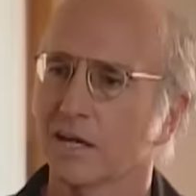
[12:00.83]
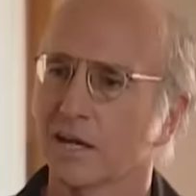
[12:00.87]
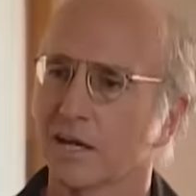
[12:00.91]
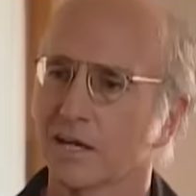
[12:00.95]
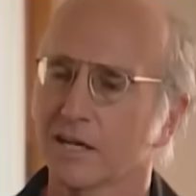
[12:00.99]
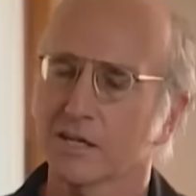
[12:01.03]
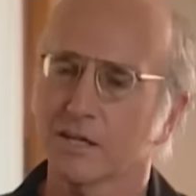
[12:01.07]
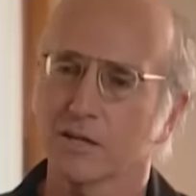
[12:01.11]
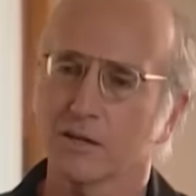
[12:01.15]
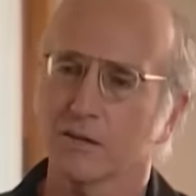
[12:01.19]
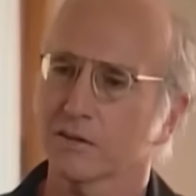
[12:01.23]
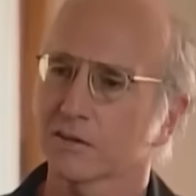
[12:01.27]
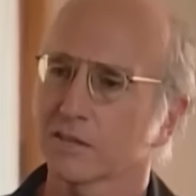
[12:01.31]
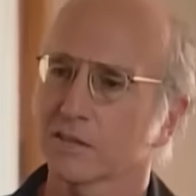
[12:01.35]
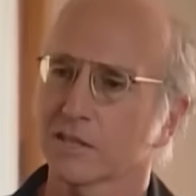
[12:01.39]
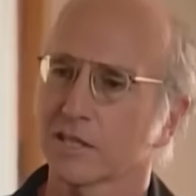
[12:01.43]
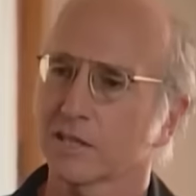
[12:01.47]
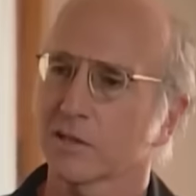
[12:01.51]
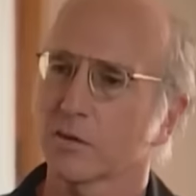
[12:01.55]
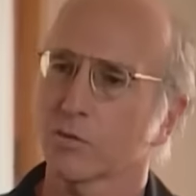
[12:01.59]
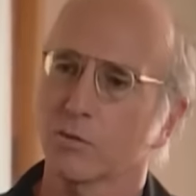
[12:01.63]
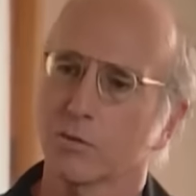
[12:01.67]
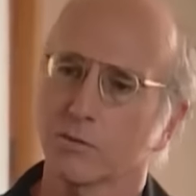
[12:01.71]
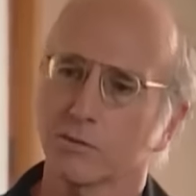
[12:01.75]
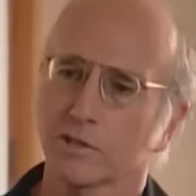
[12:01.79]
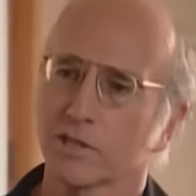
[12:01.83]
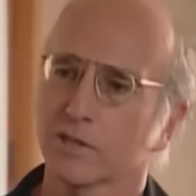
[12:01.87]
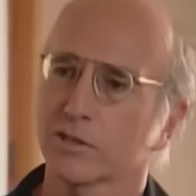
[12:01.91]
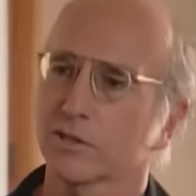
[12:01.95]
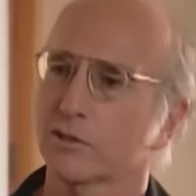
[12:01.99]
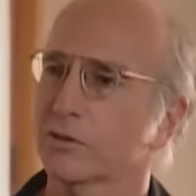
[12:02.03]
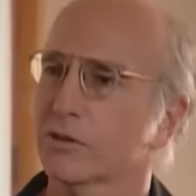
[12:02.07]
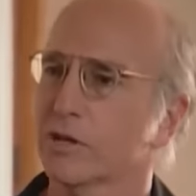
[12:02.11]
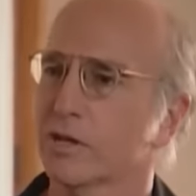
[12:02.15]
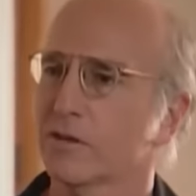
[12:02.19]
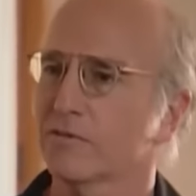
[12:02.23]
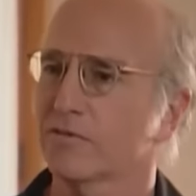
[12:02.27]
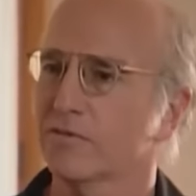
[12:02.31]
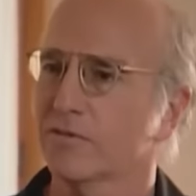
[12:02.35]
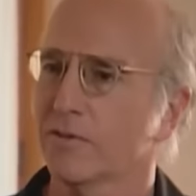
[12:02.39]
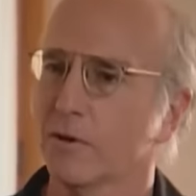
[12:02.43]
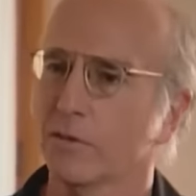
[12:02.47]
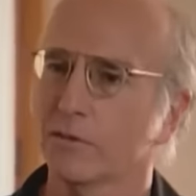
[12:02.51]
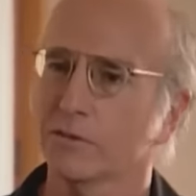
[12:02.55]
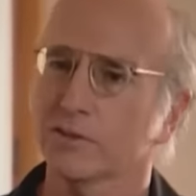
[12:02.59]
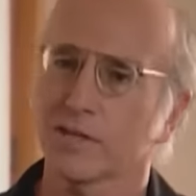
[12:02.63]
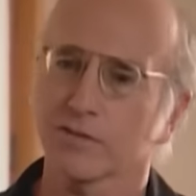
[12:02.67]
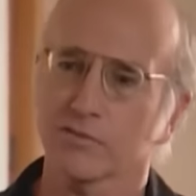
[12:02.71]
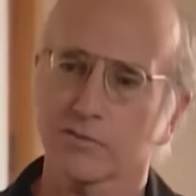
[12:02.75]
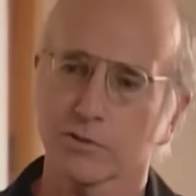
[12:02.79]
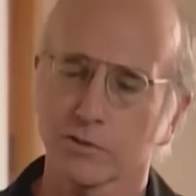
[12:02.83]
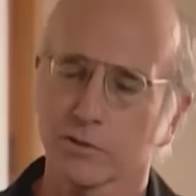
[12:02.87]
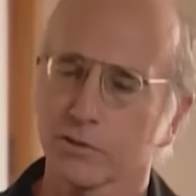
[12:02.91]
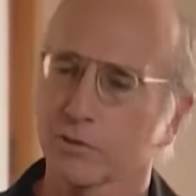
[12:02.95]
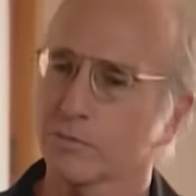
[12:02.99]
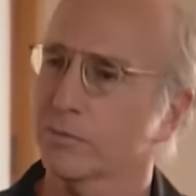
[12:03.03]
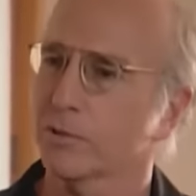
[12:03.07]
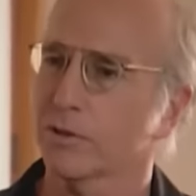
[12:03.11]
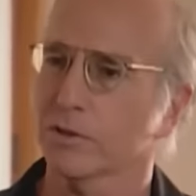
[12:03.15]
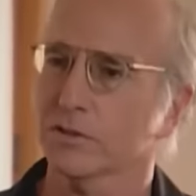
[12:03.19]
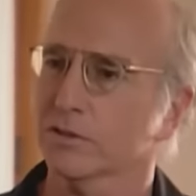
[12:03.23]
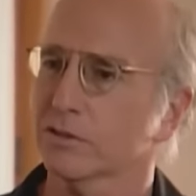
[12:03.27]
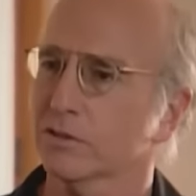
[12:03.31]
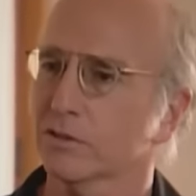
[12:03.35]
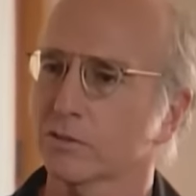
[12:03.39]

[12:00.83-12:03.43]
I don't know. Is it like a woman? Can you do it on the phone? Do you have to do it in person?